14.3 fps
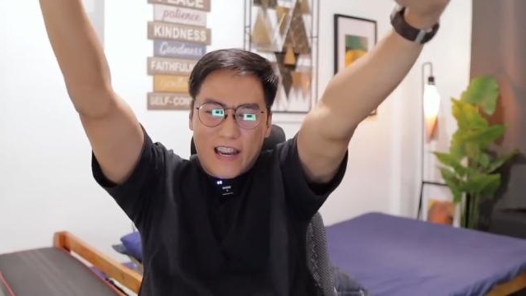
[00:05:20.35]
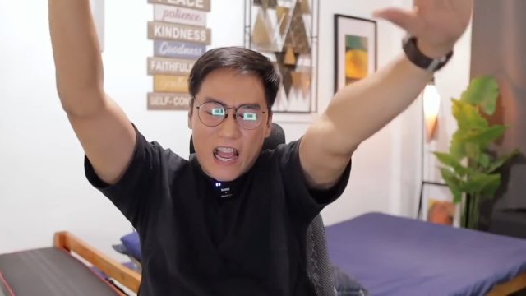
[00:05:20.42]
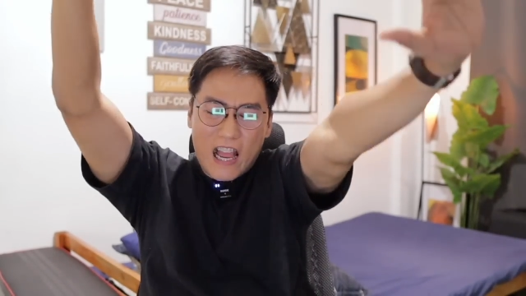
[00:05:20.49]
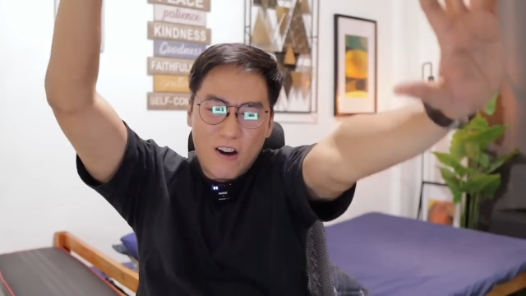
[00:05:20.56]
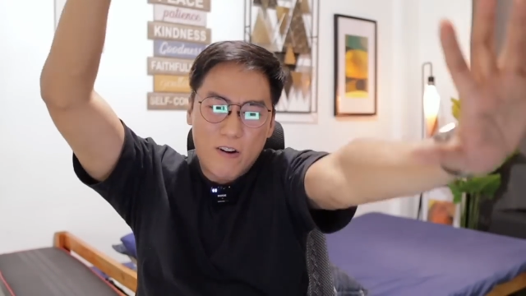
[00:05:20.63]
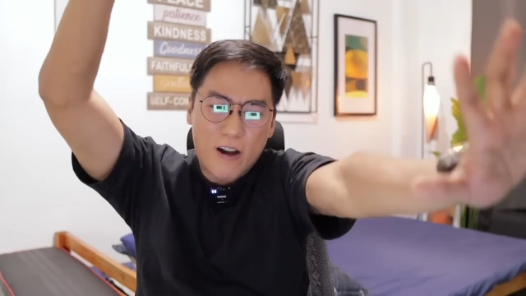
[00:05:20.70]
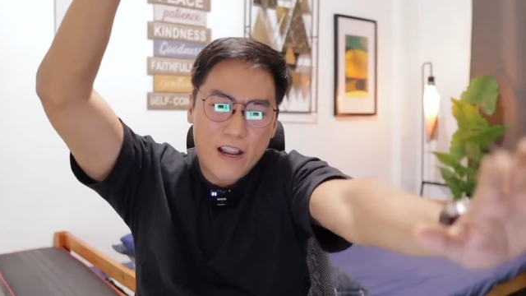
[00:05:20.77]

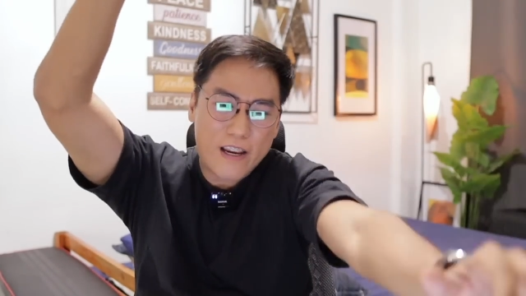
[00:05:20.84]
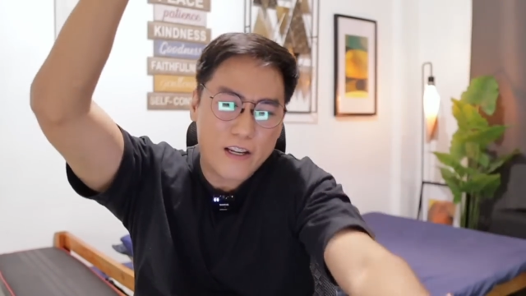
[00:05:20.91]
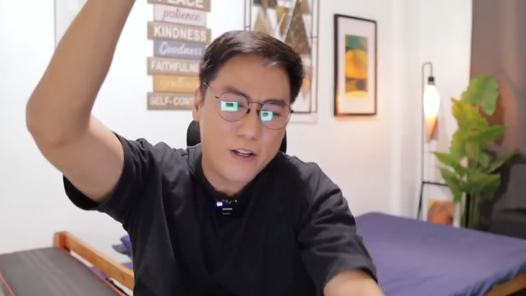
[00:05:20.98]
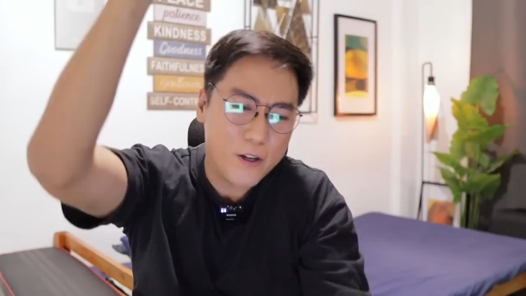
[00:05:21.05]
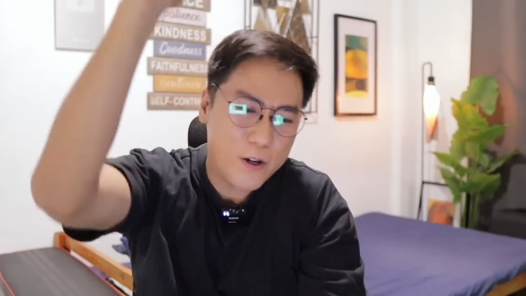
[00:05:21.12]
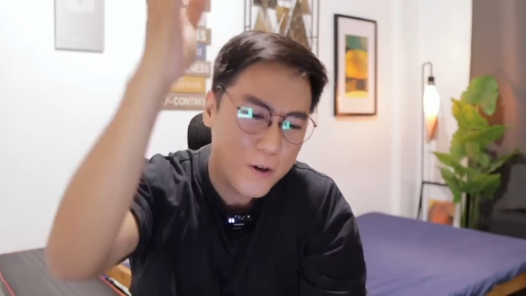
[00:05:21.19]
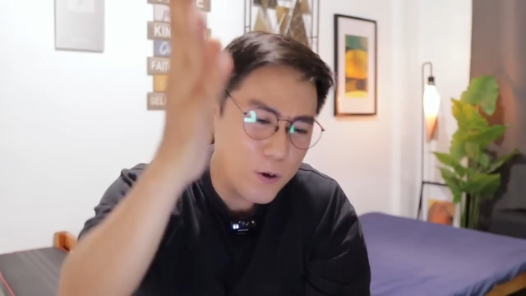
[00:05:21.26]
now I
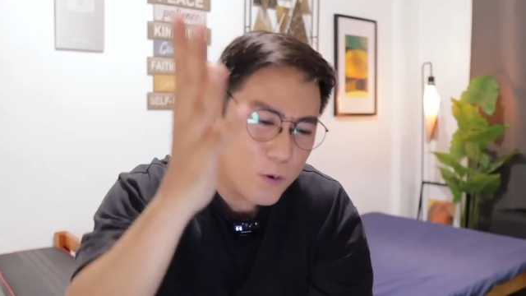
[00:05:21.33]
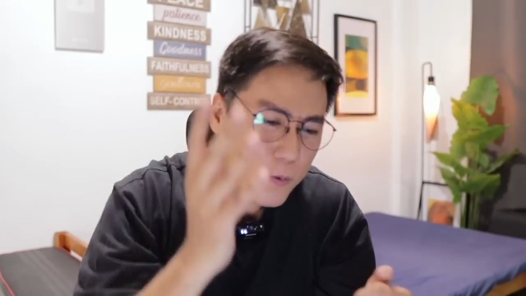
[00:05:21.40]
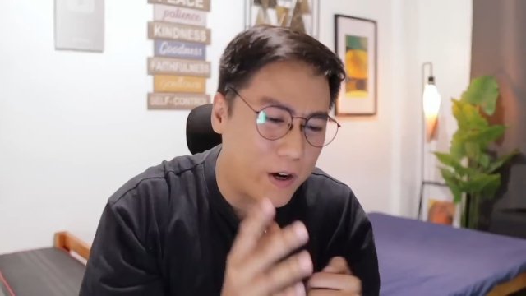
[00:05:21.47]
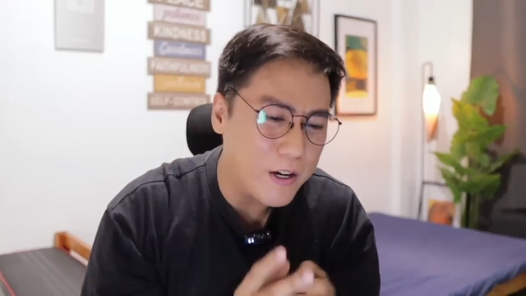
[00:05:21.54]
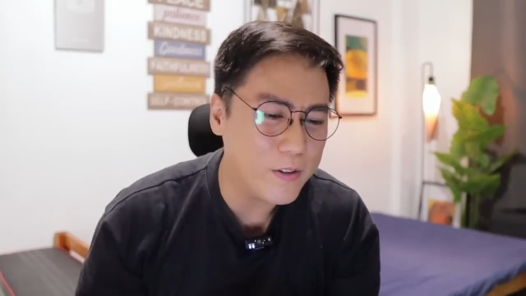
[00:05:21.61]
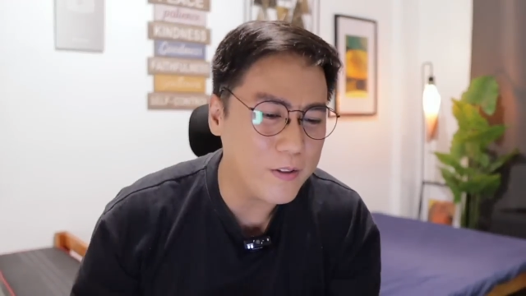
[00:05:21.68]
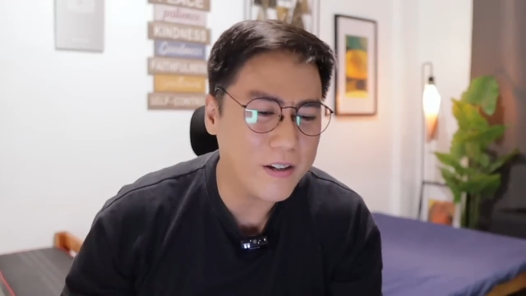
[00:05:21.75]
know
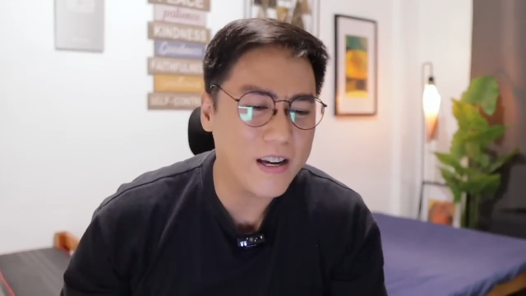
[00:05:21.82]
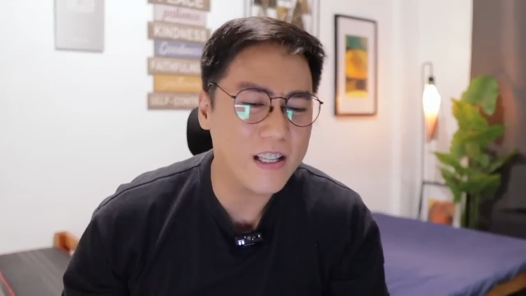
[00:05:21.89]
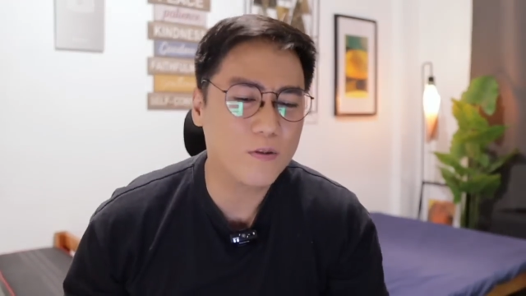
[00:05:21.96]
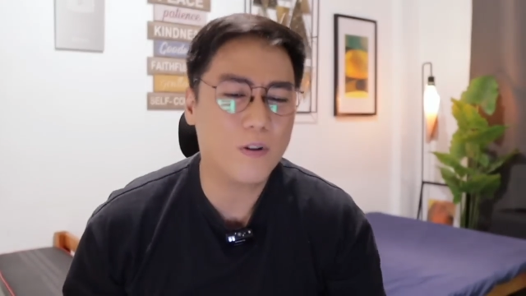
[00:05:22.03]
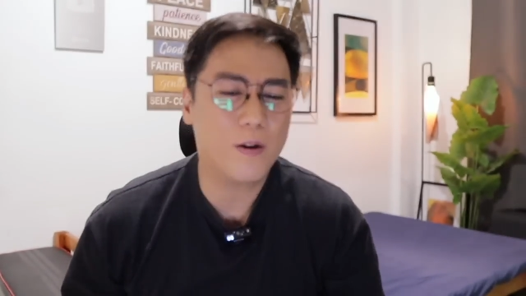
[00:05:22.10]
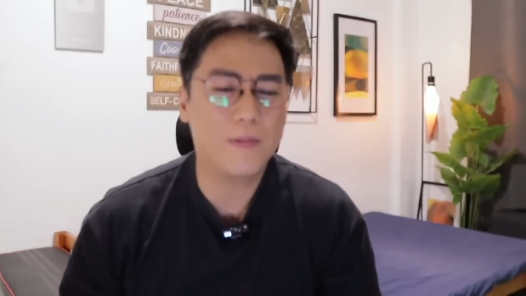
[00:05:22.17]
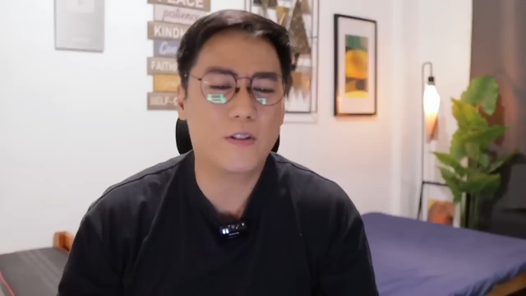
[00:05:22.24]
why you
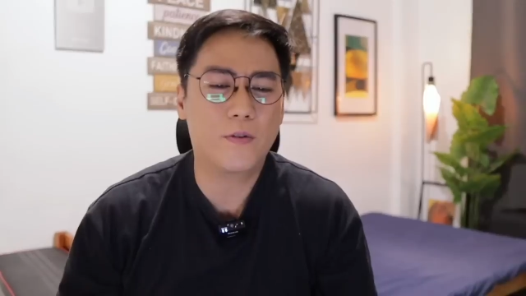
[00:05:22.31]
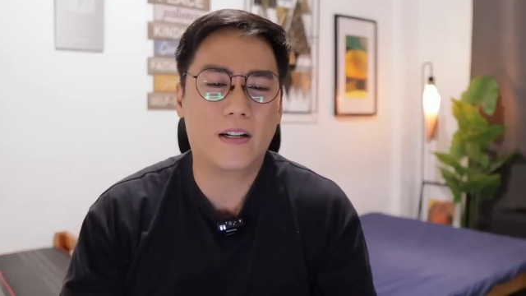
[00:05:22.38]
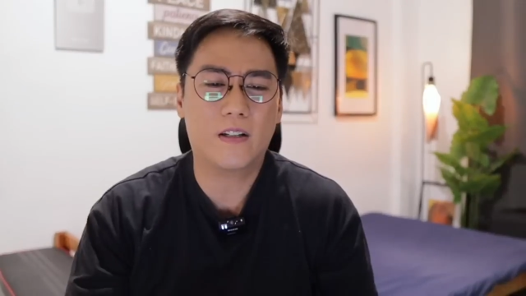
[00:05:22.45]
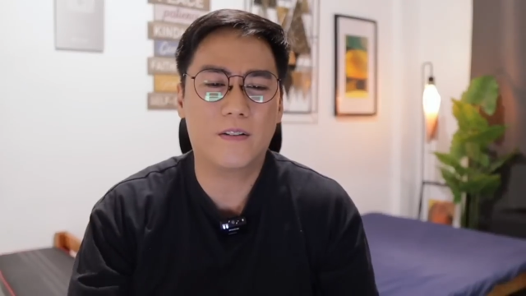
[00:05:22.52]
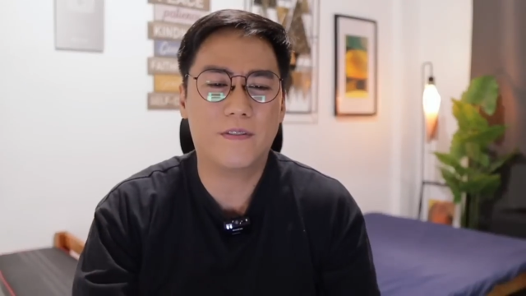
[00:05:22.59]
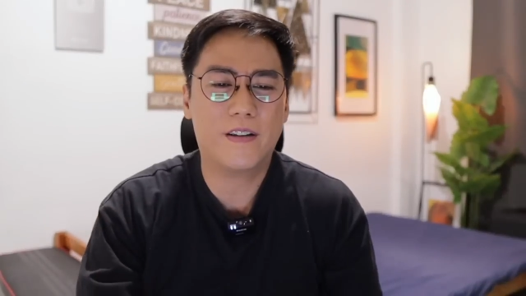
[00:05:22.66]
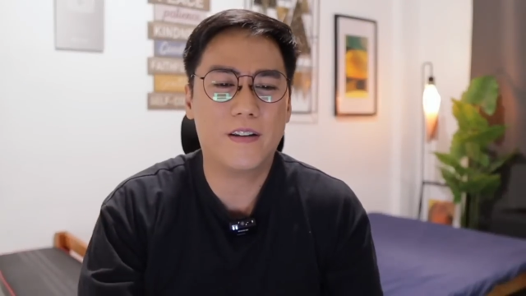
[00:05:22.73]
guys want me to
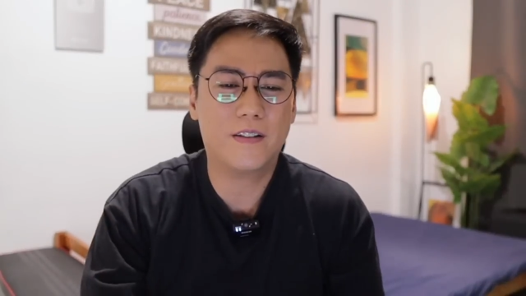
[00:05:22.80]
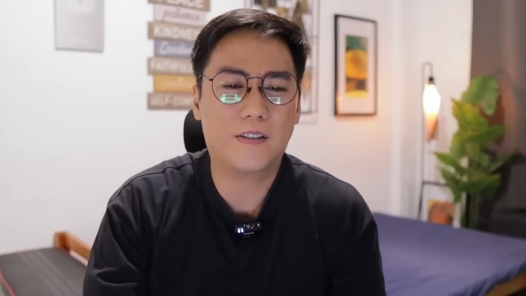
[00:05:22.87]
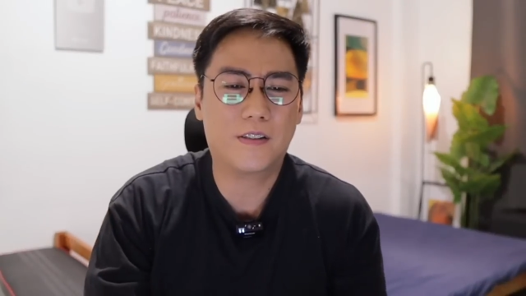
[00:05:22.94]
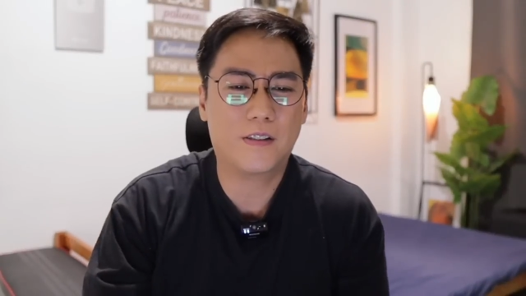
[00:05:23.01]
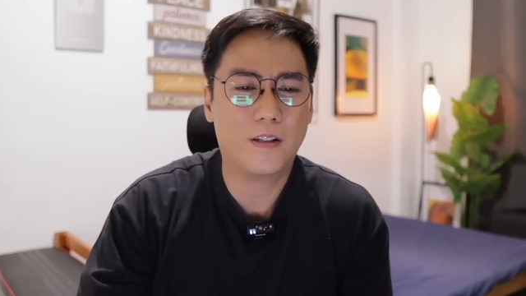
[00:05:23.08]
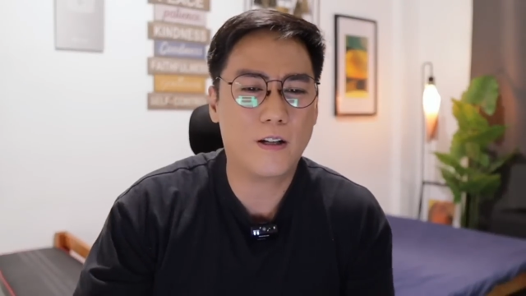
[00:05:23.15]
react to this